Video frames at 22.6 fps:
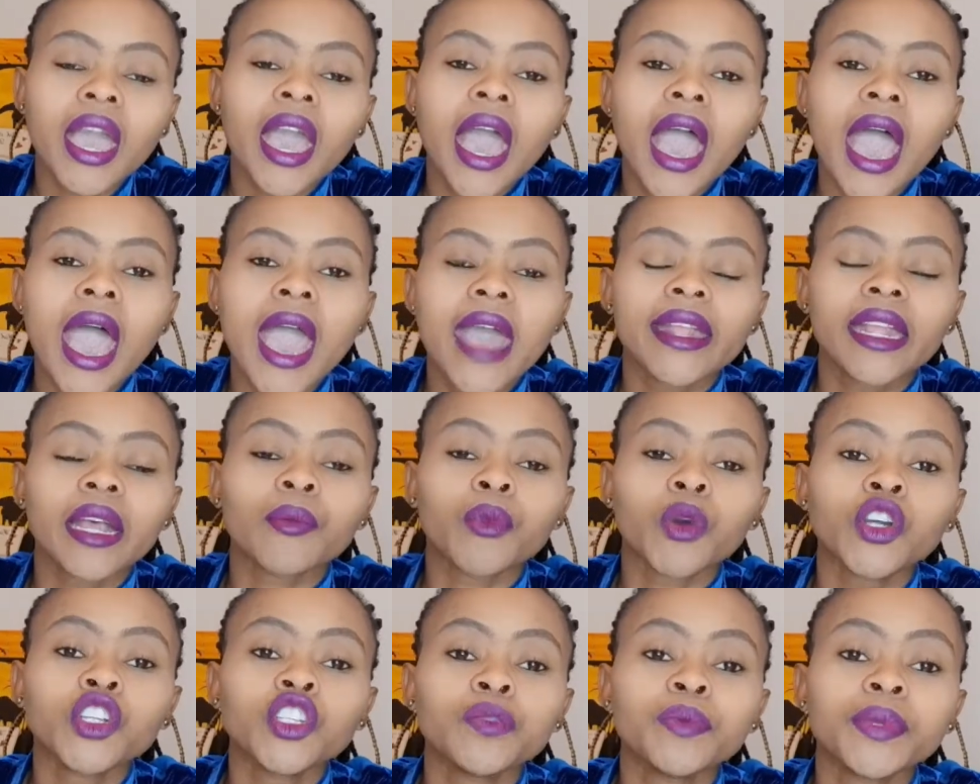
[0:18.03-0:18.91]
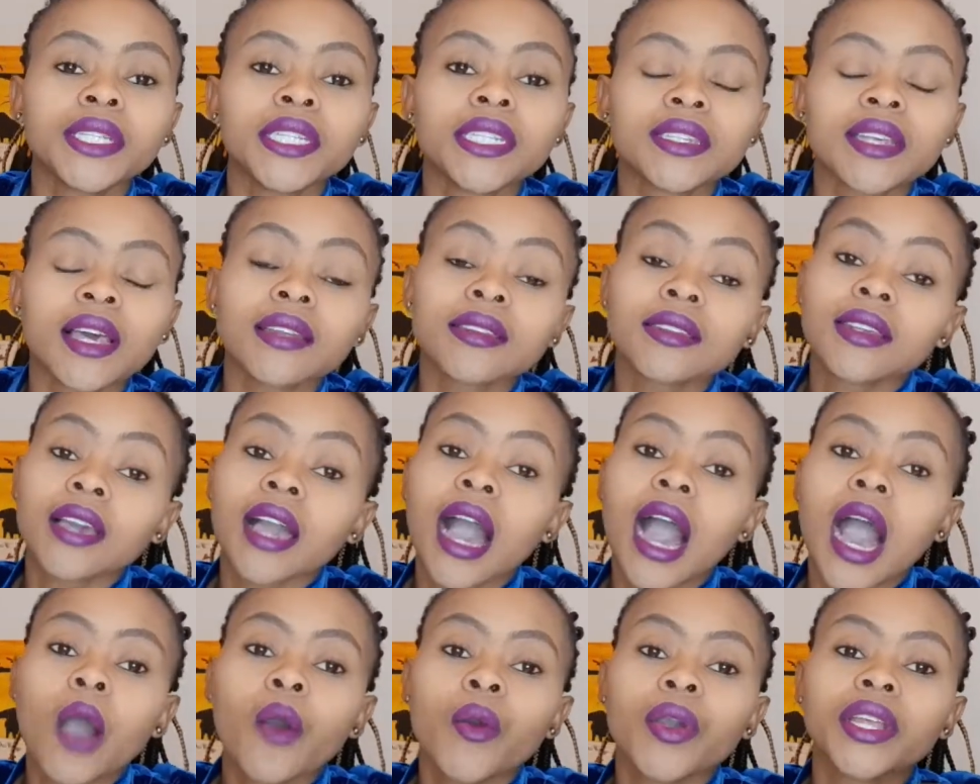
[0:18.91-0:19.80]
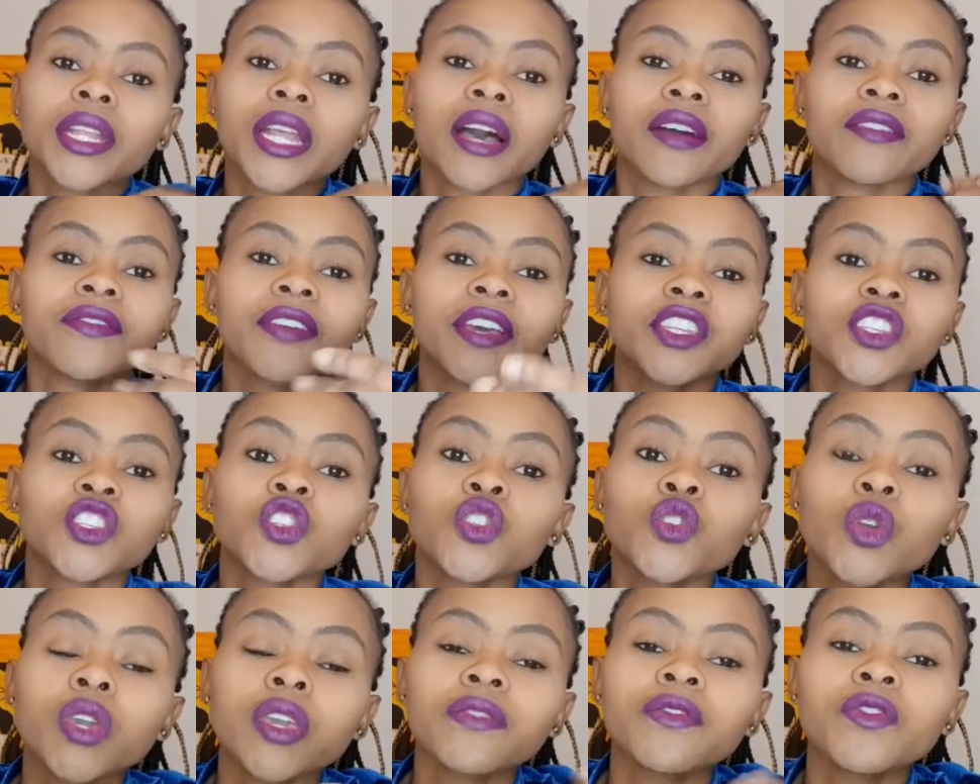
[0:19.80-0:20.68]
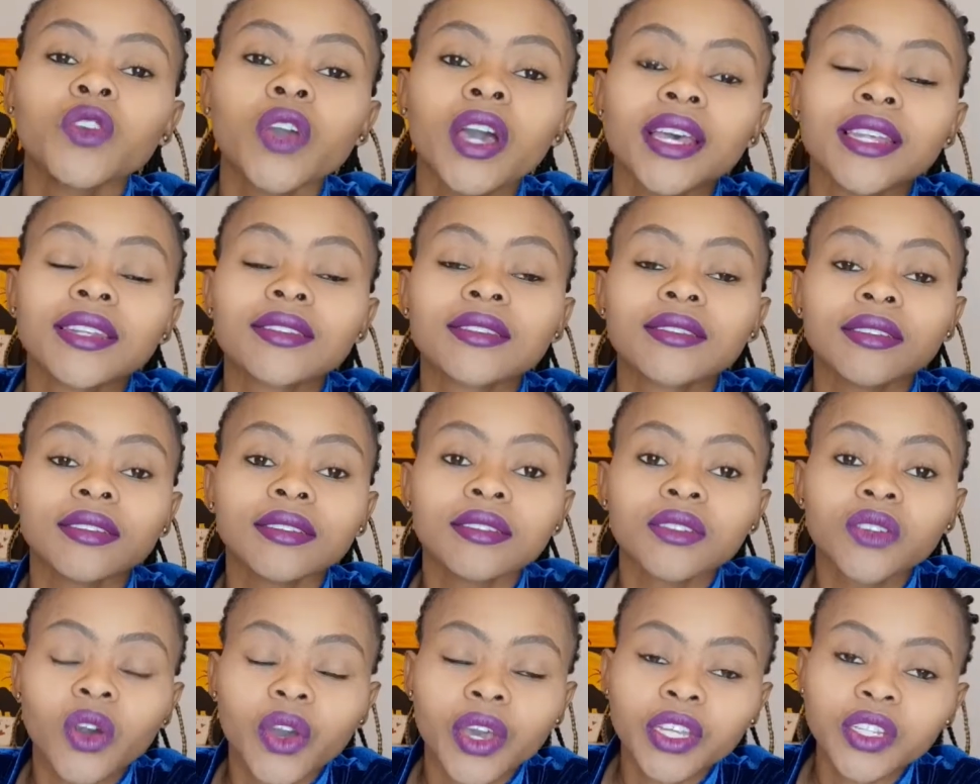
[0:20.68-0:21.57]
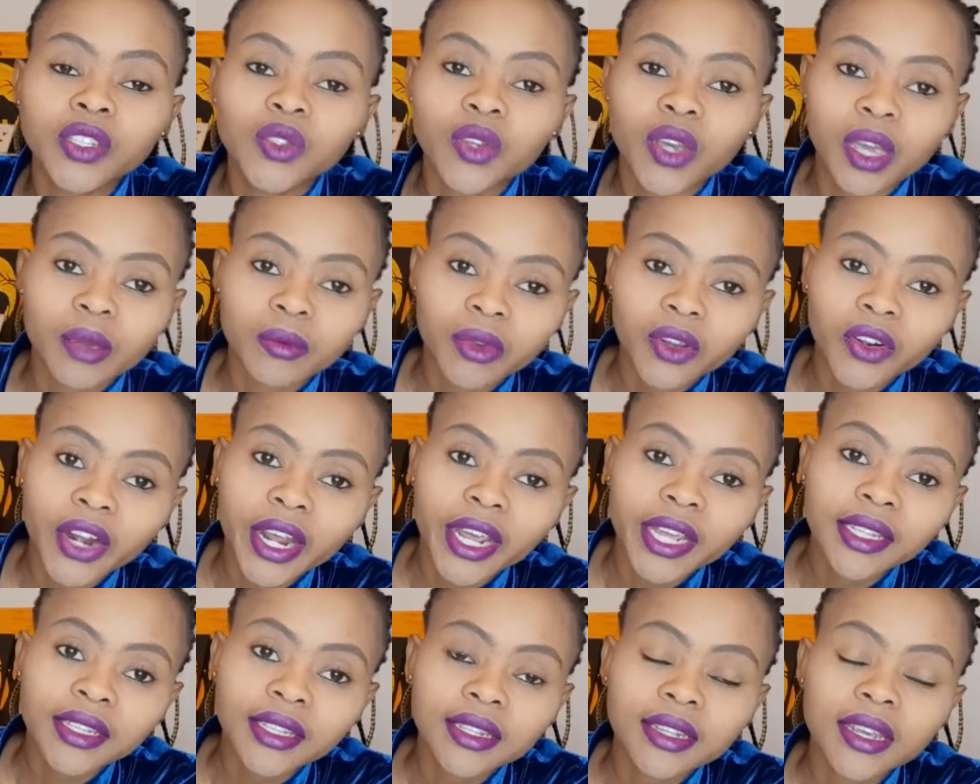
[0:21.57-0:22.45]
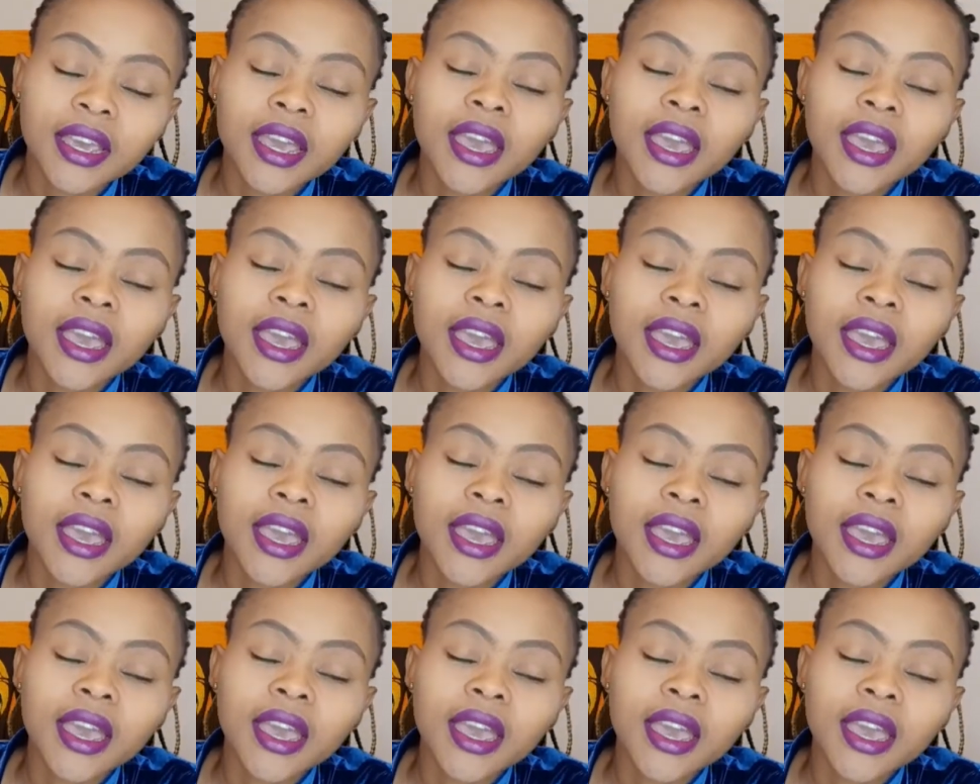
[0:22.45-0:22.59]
And I'm going to be discussing how it affects you if you are still going to immigrate